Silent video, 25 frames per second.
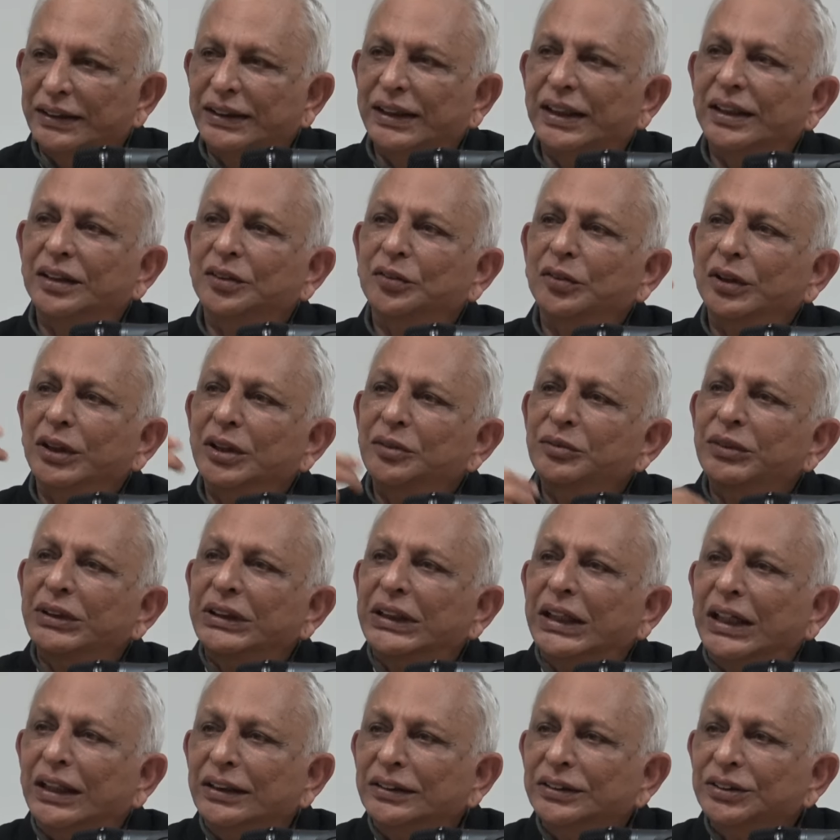it can only
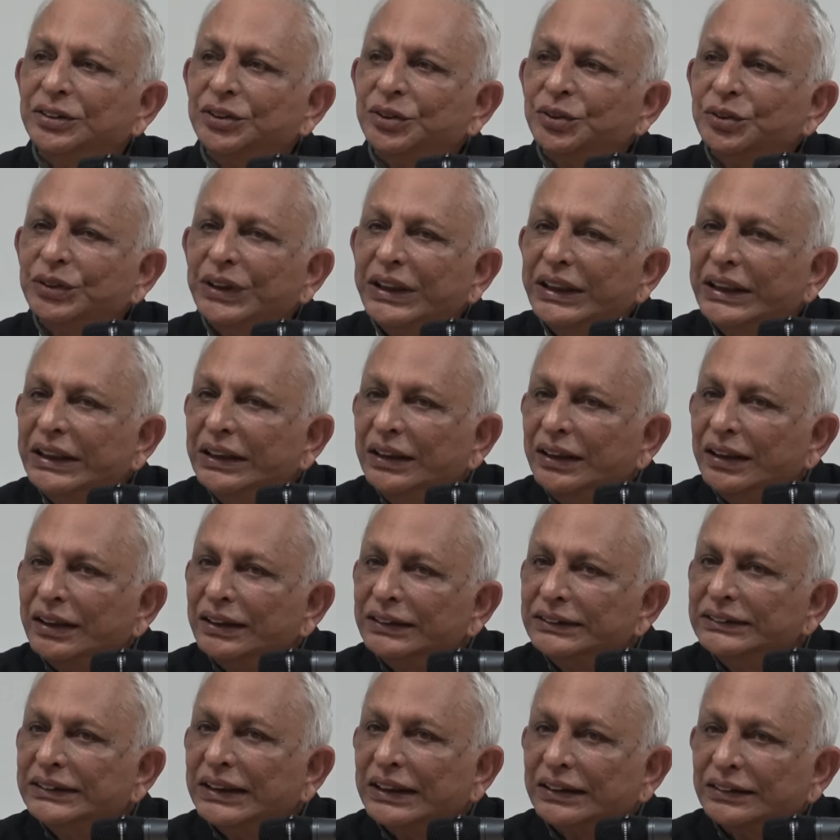be done through the
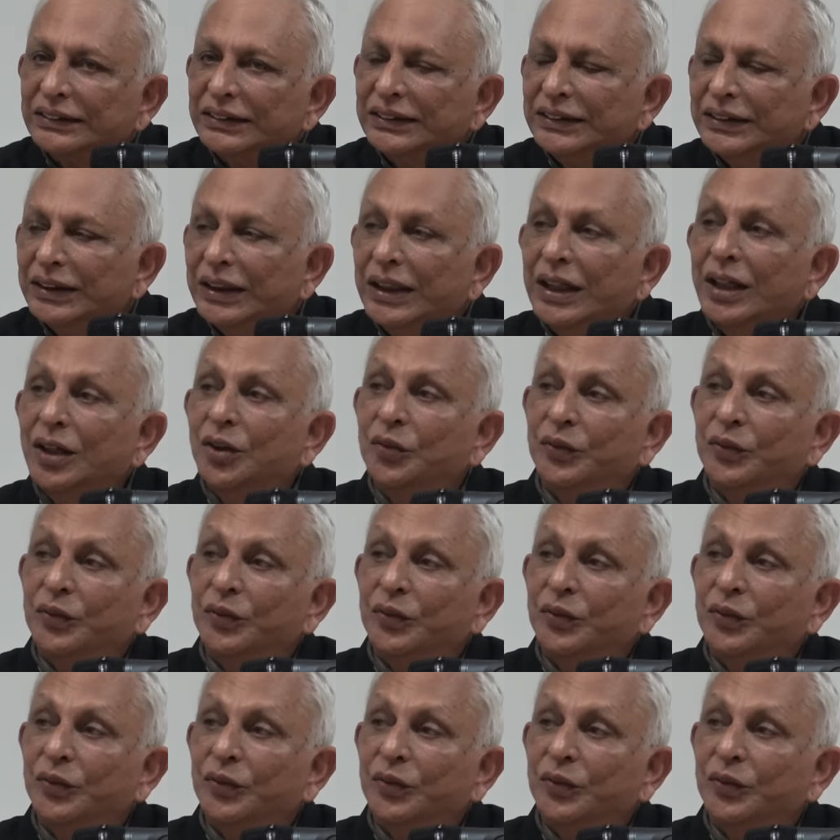inner Shakti,